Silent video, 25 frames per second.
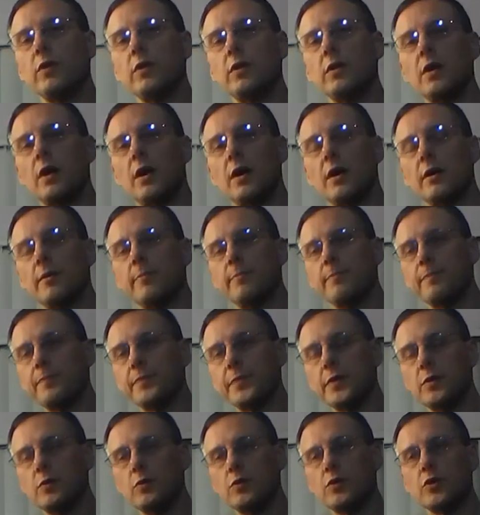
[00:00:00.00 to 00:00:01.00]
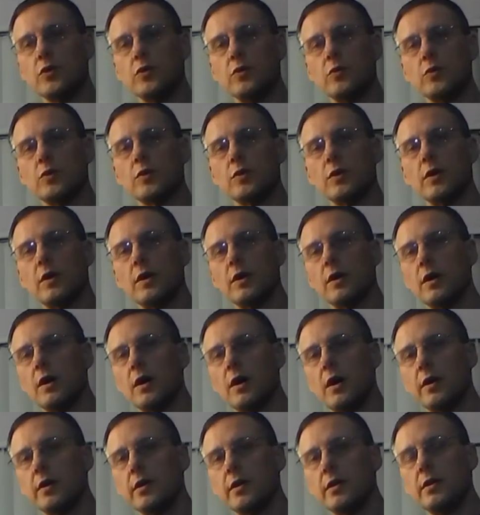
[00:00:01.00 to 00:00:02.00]
We usually use a
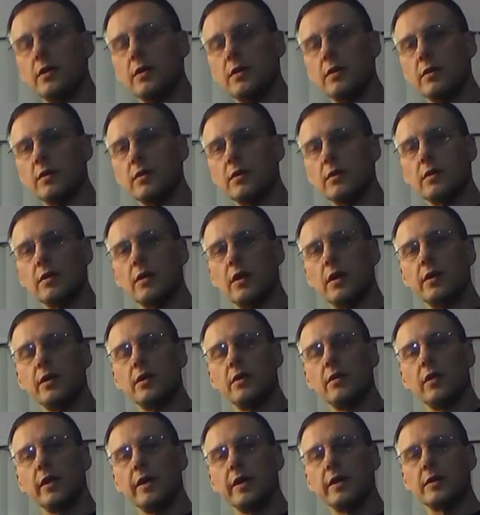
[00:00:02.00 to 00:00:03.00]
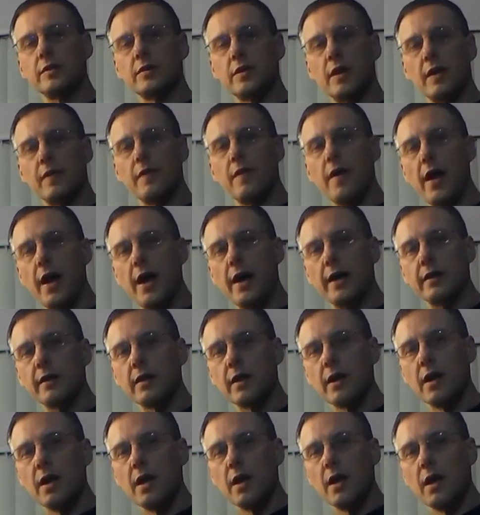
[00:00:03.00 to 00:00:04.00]
honey glaze on
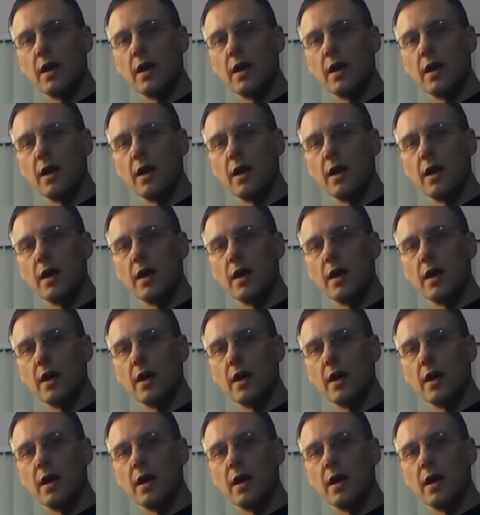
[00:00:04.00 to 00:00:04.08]
that